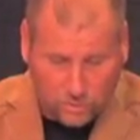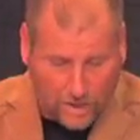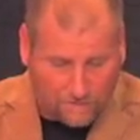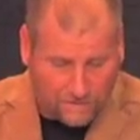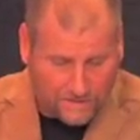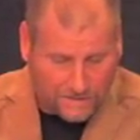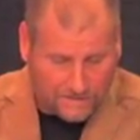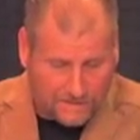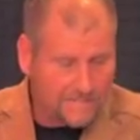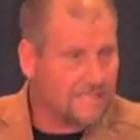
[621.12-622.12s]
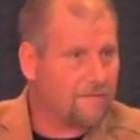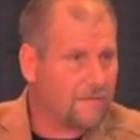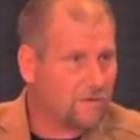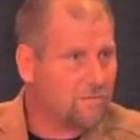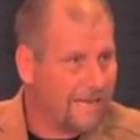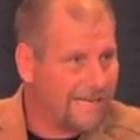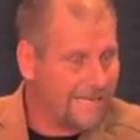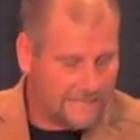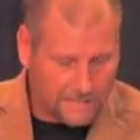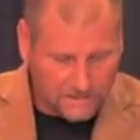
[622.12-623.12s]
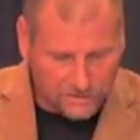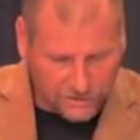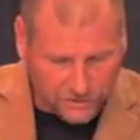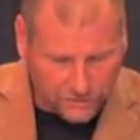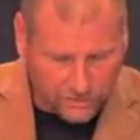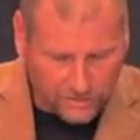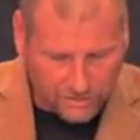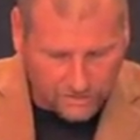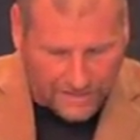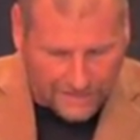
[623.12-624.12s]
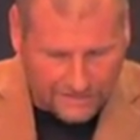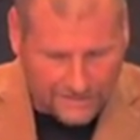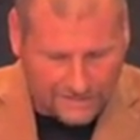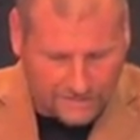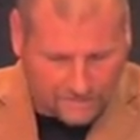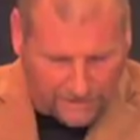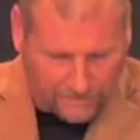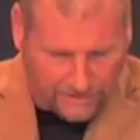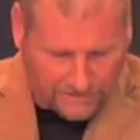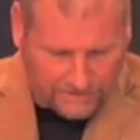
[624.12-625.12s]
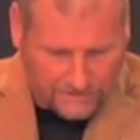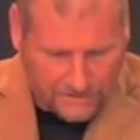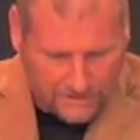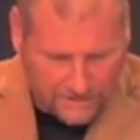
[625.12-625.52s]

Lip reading: his wife and kids as if there's meaning to that experience.